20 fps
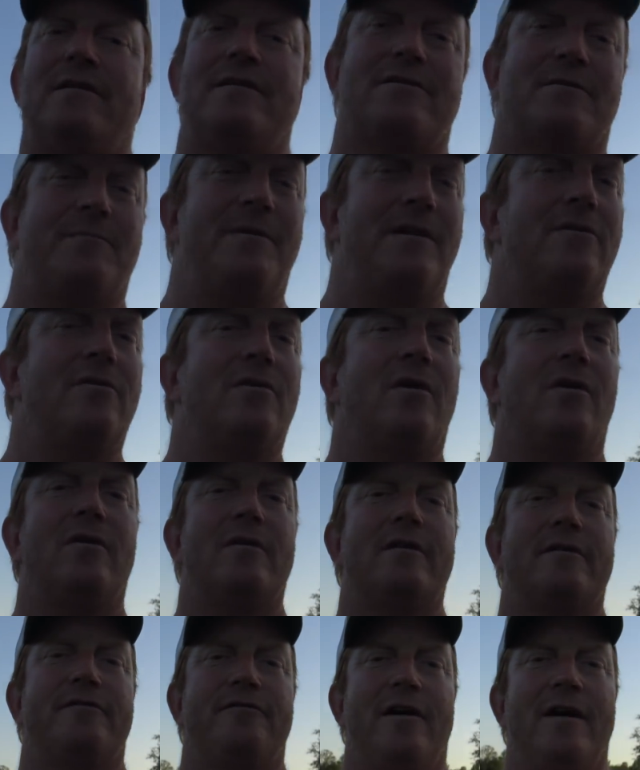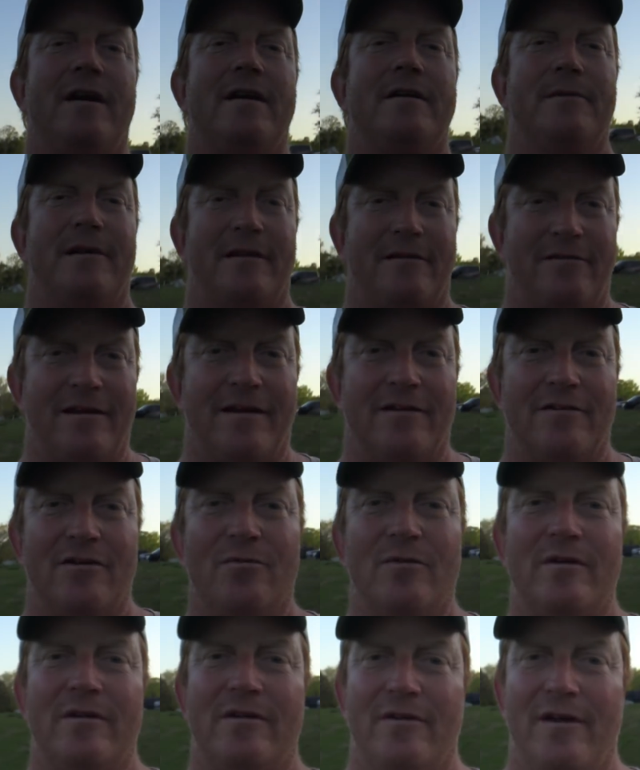It's gonna be a little hard to find them, but I think I
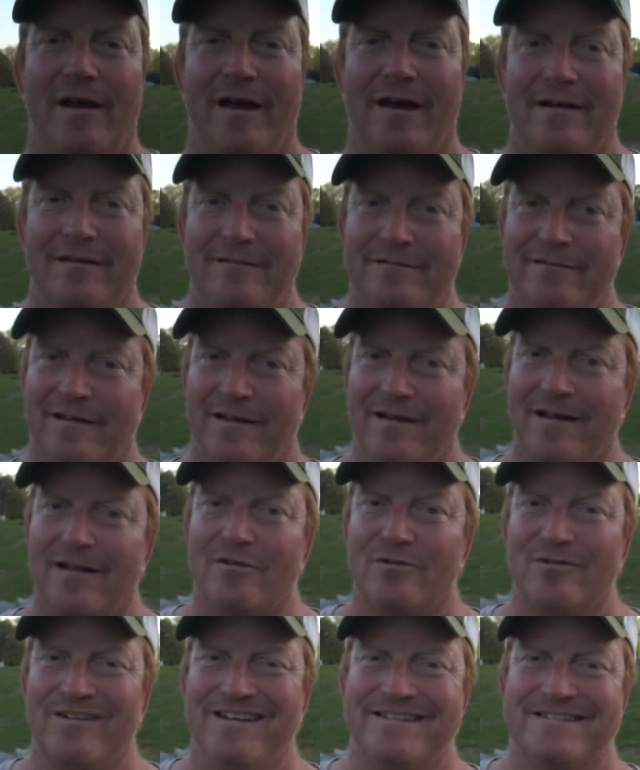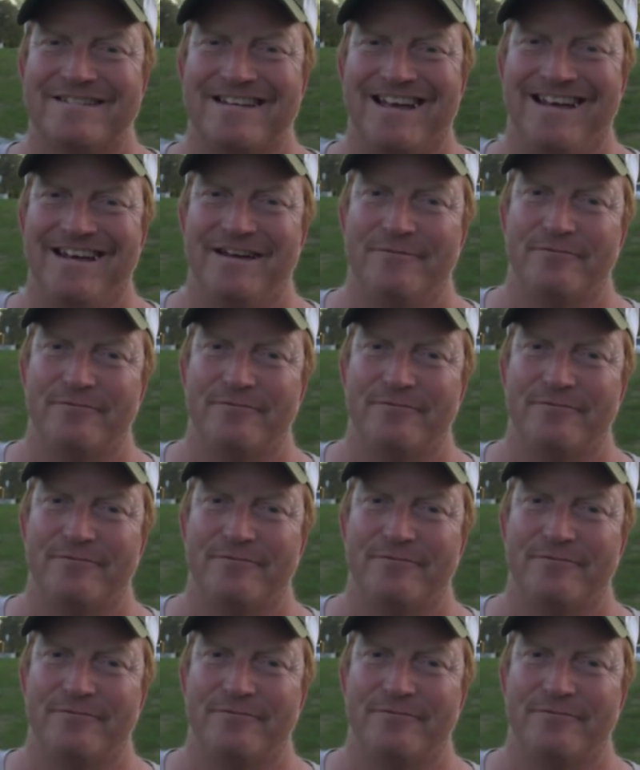know where they're at. I got a little inside